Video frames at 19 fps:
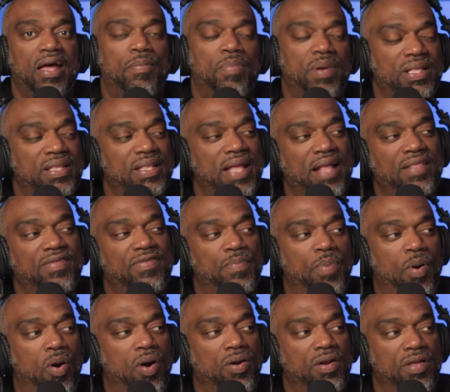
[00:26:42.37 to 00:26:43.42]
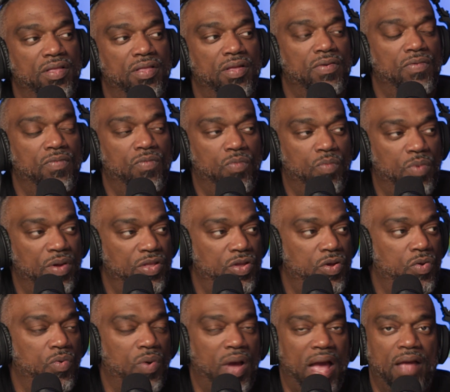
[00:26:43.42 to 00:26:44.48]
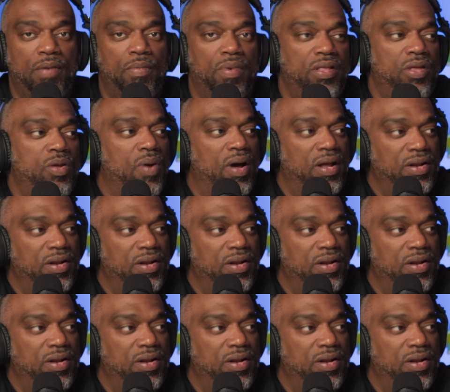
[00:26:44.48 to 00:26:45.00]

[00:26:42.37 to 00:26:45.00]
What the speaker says: But that's part of when you